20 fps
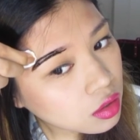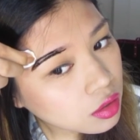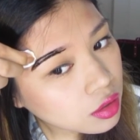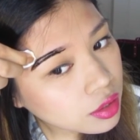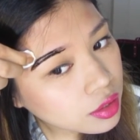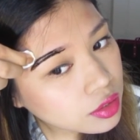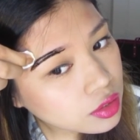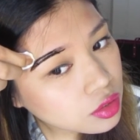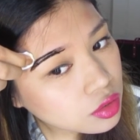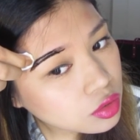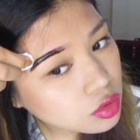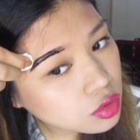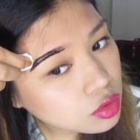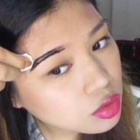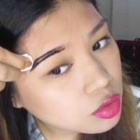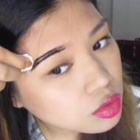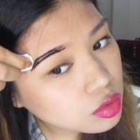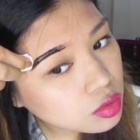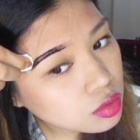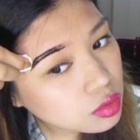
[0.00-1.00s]
there's
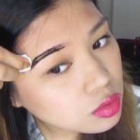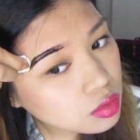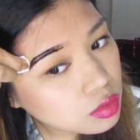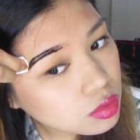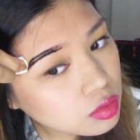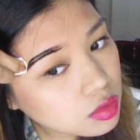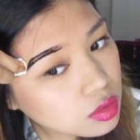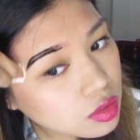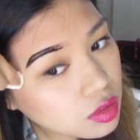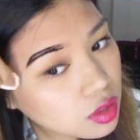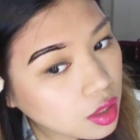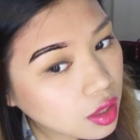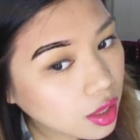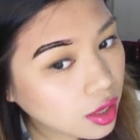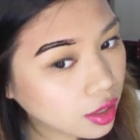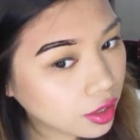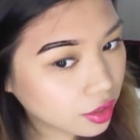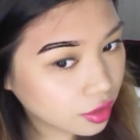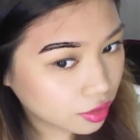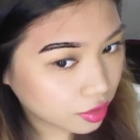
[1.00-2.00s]
no
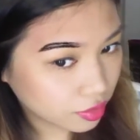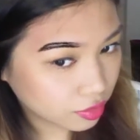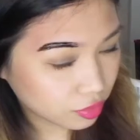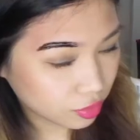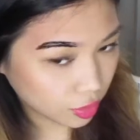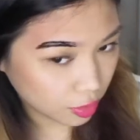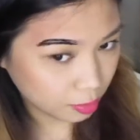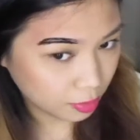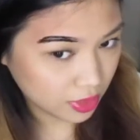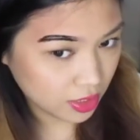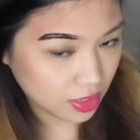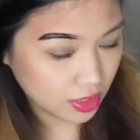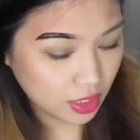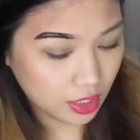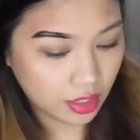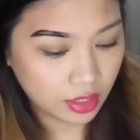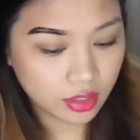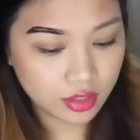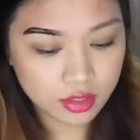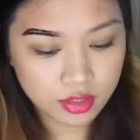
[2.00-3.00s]
area for
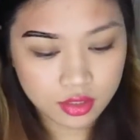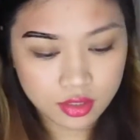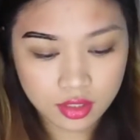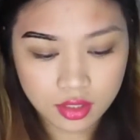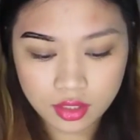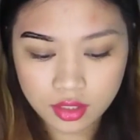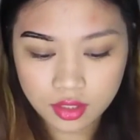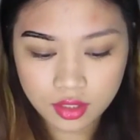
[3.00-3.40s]
mistakes